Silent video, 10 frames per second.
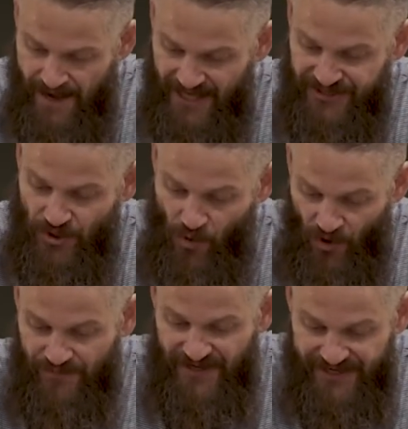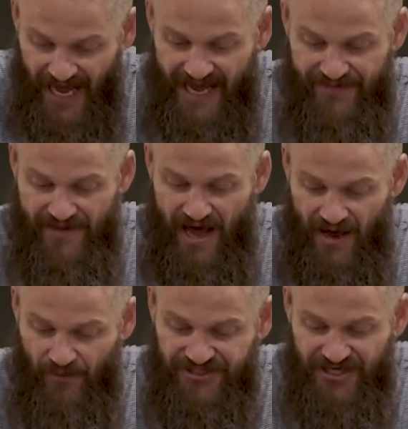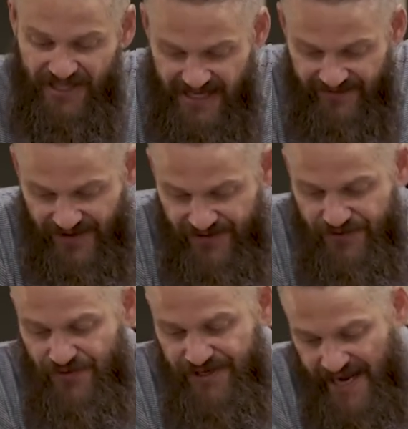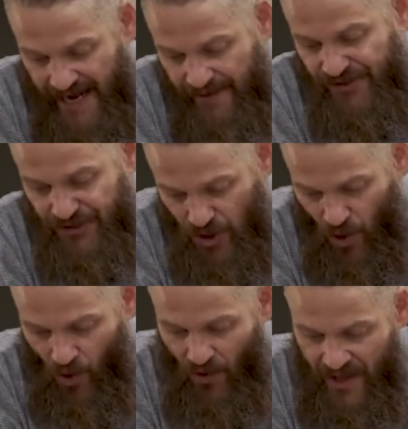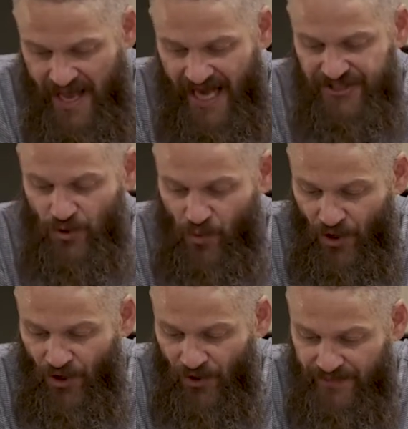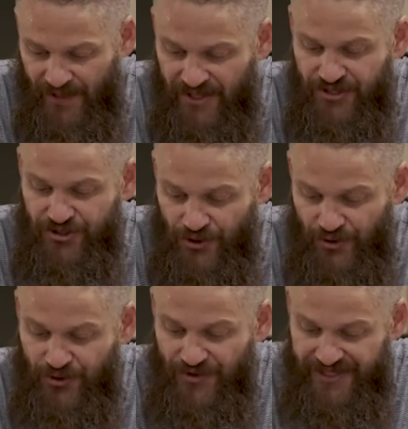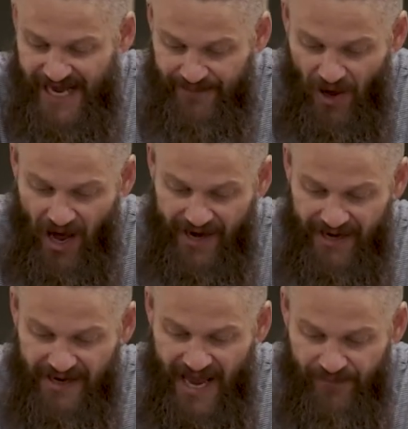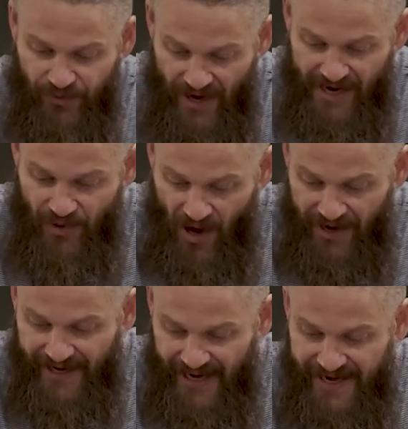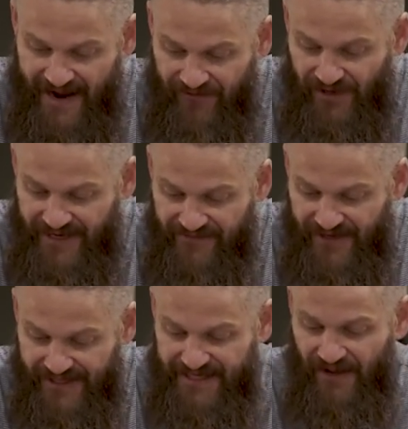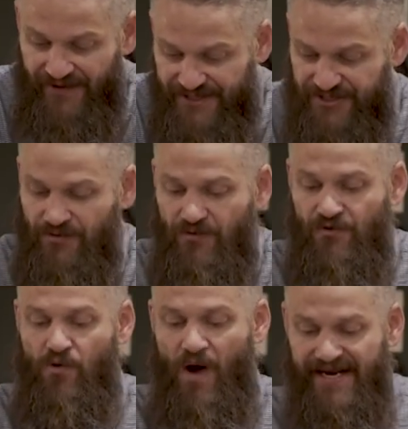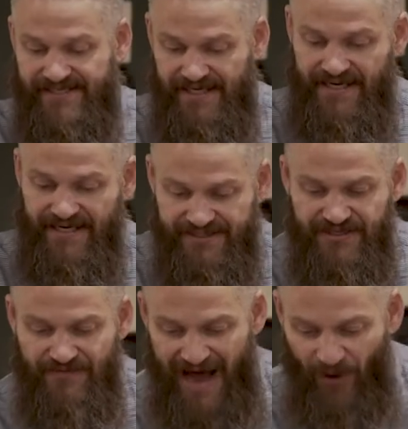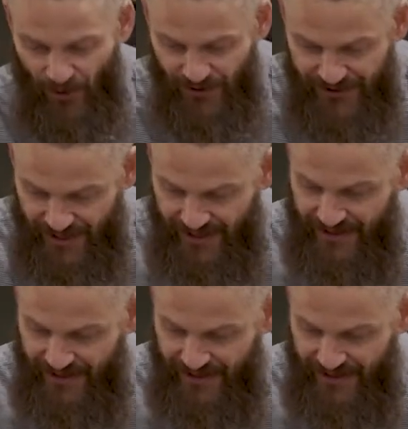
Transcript: as the worm that dieth not, which cleaveth to the damned soul as the worms do to the dead body, and prey upon it and never leave it until it is quite devoured.